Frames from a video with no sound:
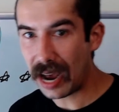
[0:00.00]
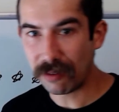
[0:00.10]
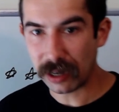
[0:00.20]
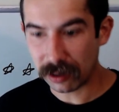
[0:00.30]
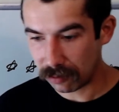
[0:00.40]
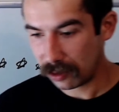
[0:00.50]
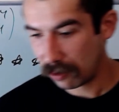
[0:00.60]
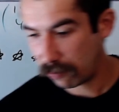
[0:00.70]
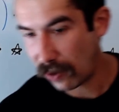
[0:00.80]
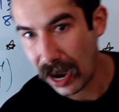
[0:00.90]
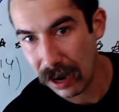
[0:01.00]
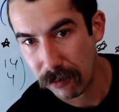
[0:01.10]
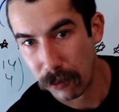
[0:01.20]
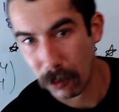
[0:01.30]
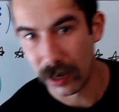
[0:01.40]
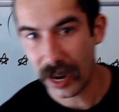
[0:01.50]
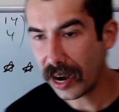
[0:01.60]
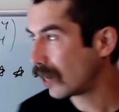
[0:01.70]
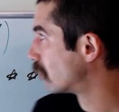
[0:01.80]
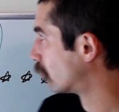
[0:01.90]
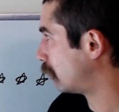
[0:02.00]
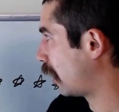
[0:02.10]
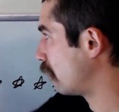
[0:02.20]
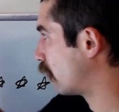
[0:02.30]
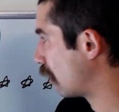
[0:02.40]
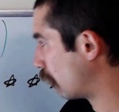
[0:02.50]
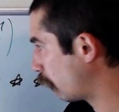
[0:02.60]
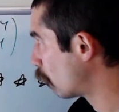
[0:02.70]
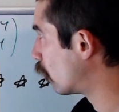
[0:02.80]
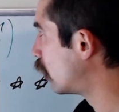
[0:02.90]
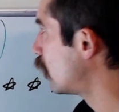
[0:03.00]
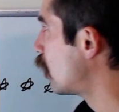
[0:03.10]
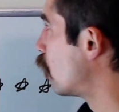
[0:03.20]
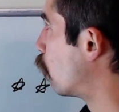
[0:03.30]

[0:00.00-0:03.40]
of having five, four, and eight, or eight, five, and four,